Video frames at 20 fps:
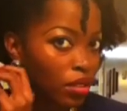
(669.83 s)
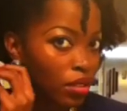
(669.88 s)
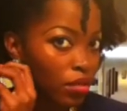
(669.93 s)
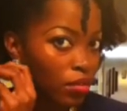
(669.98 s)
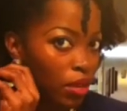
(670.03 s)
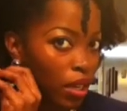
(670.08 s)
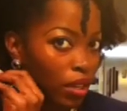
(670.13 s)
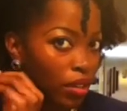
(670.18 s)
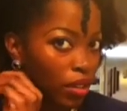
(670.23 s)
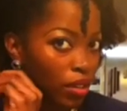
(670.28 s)

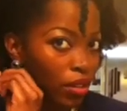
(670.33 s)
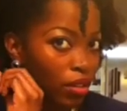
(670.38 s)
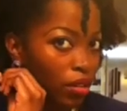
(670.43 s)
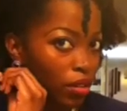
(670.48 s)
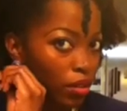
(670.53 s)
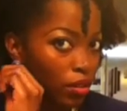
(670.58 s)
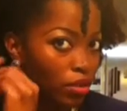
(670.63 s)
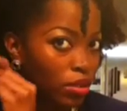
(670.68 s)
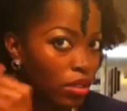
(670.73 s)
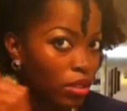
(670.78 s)
my
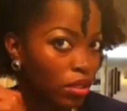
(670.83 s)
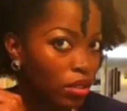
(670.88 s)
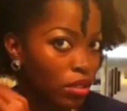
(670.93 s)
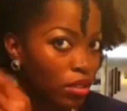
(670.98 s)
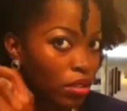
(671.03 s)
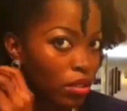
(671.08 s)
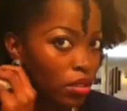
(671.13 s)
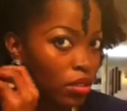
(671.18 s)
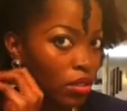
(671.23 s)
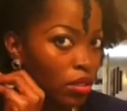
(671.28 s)
curls,
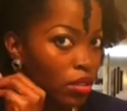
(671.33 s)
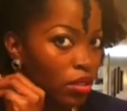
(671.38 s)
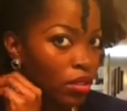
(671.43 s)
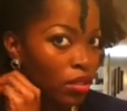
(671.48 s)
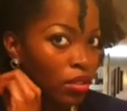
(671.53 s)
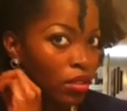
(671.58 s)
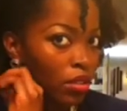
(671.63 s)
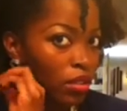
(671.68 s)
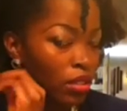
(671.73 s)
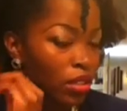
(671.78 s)

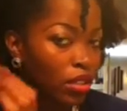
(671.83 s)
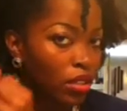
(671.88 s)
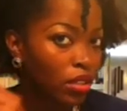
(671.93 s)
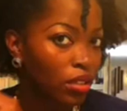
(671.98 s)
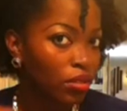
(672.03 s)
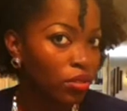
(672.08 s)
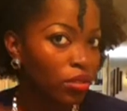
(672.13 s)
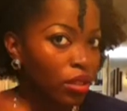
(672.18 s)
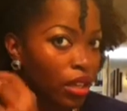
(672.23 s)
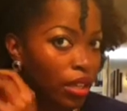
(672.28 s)
and I
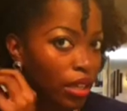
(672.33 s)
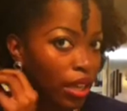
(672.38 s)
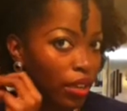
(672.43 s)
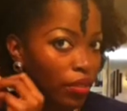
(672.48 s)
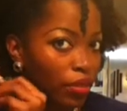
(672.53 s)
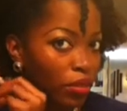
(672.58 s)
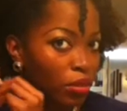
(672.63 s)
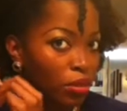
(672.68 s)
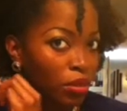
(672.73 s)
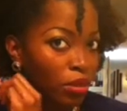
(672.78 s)
do not like
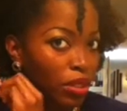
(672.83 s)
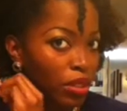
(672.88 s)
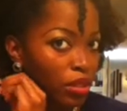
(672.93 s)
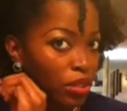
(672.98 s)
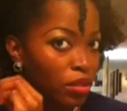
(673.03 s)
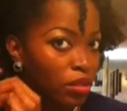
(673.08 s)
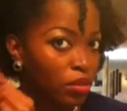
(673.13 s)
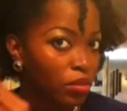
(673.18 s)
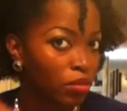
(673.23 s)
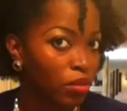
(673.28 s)
them to be
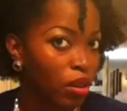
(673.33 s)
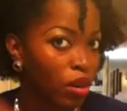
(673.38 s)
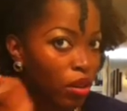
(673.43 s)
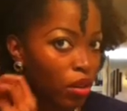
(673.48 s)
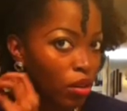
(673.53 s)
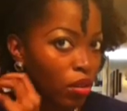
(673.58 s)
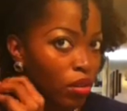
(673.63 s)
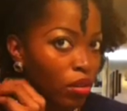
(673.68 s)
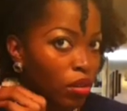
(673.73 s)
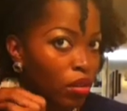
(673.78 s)
small.
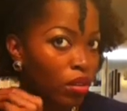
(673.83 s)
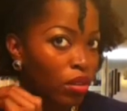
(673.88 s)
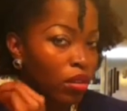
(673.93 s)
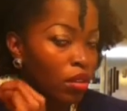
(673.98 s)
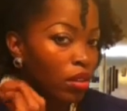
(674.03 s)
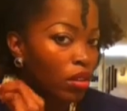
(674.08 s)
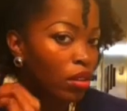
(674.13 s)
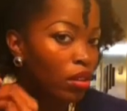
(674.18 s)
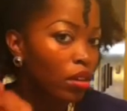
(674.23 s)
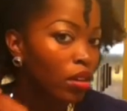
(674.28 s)

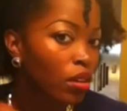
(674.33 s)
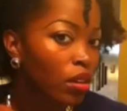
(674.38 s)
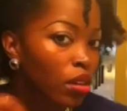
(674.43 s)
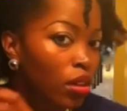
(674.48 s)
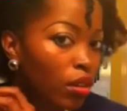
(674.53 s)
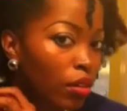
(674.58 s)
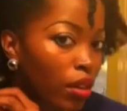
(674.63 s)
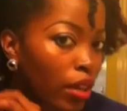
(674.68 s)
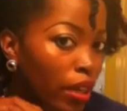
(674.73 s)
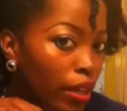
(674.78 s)

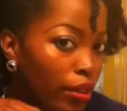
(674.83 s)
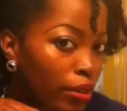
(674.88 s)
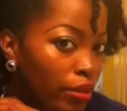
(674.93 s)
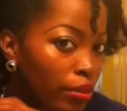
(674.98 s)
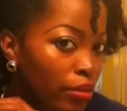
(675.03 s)
Okay.